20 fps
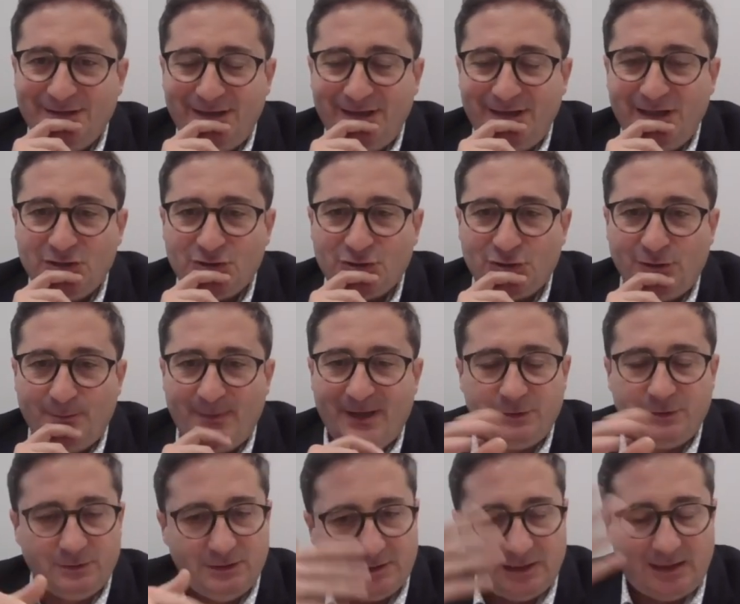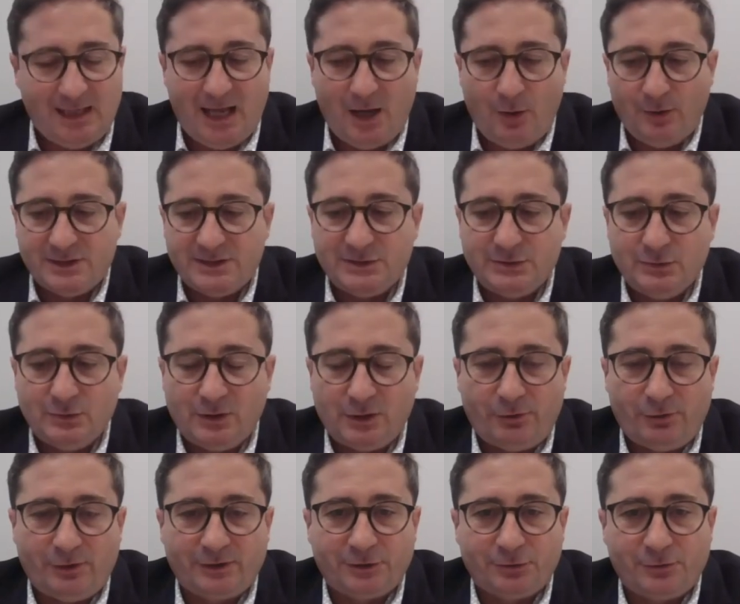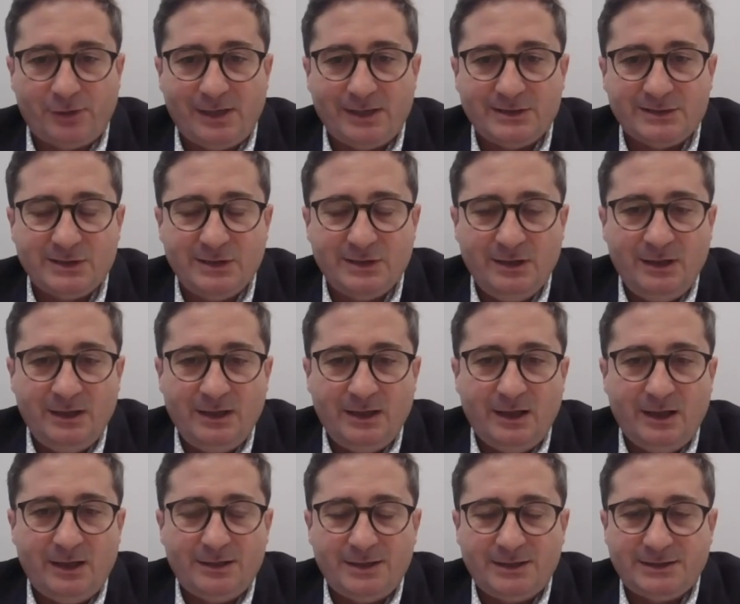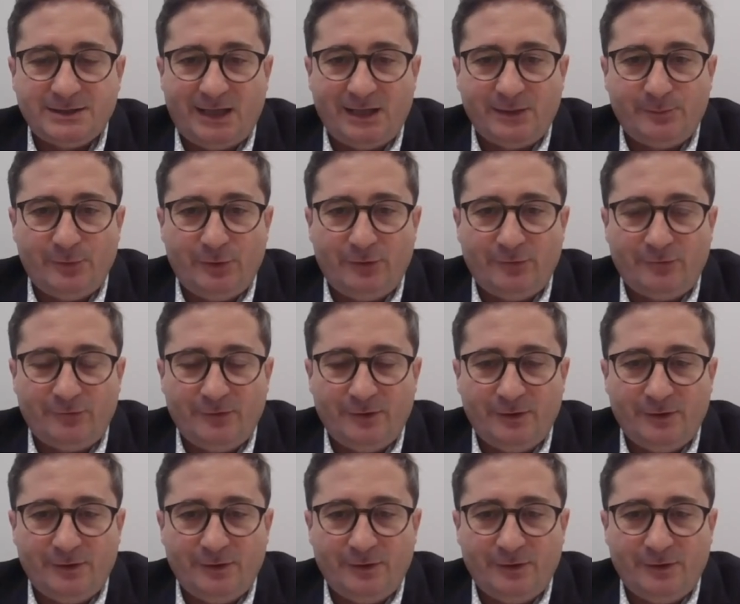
initial method that allow us to characterize the type of